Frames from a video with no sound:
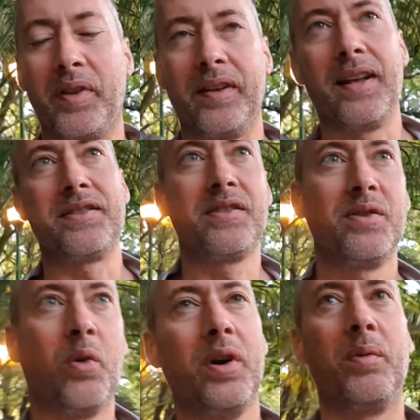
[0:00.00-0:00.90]
think that's
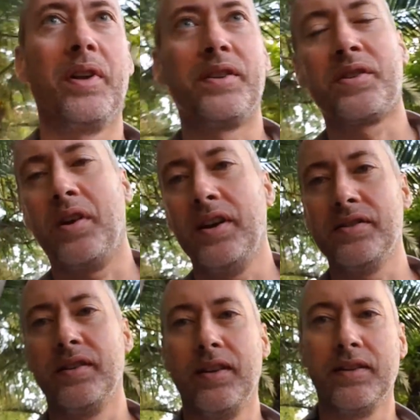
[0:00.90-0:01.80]
horrible, that's
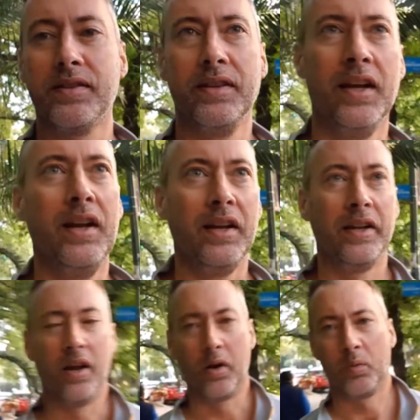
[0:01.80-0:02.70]
crazy, that's,
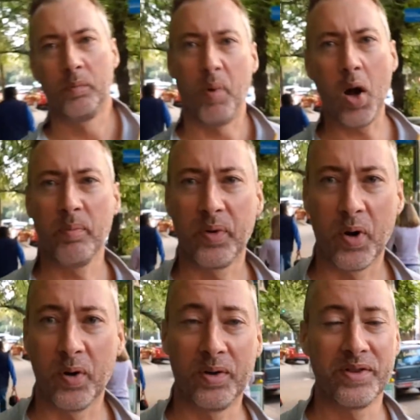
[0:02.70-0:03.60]
you know, we're bomb
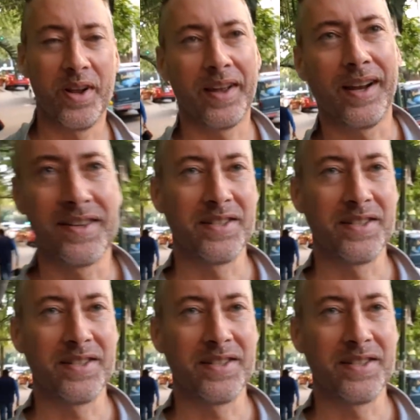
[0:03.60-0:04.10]
throwers and all that kind of